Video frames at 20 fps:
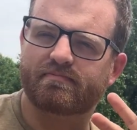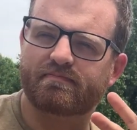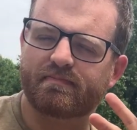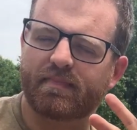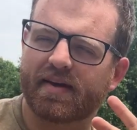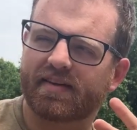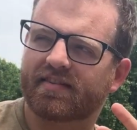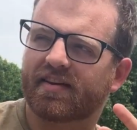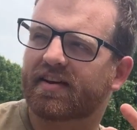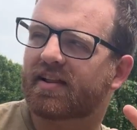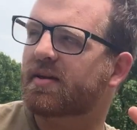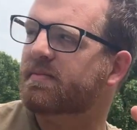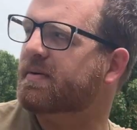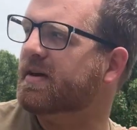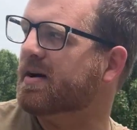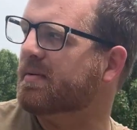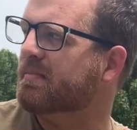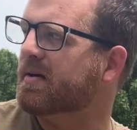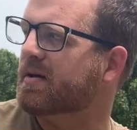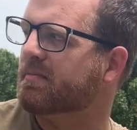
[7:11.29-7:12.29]
basically be
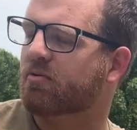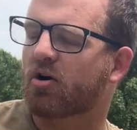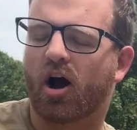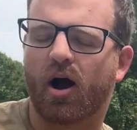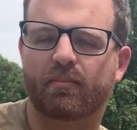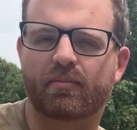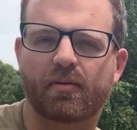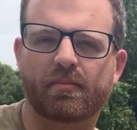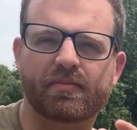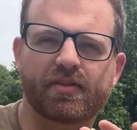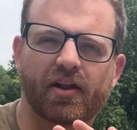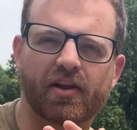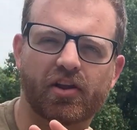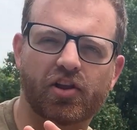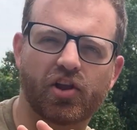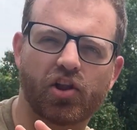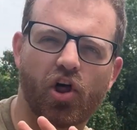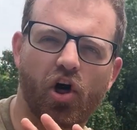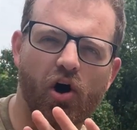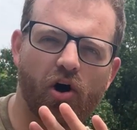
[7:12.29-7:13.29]
a big problem the
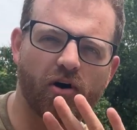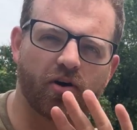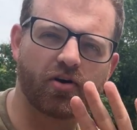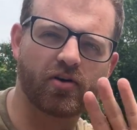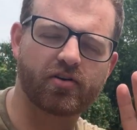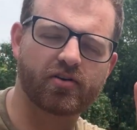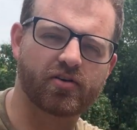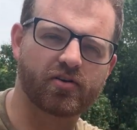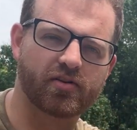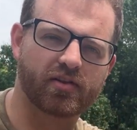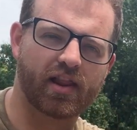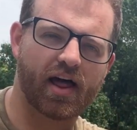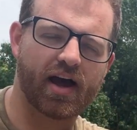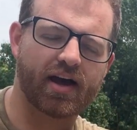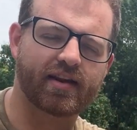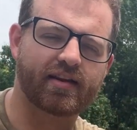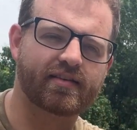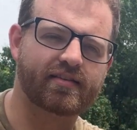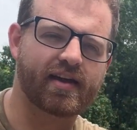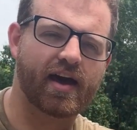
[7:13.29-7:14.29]
longer your
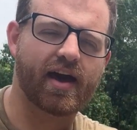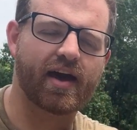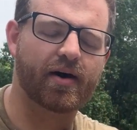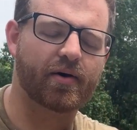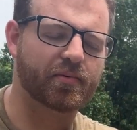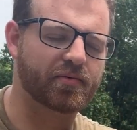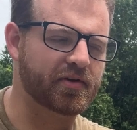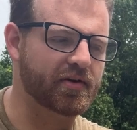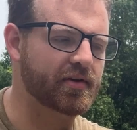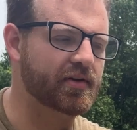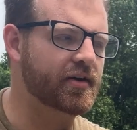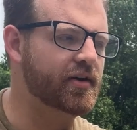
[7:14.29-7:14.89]
line is out.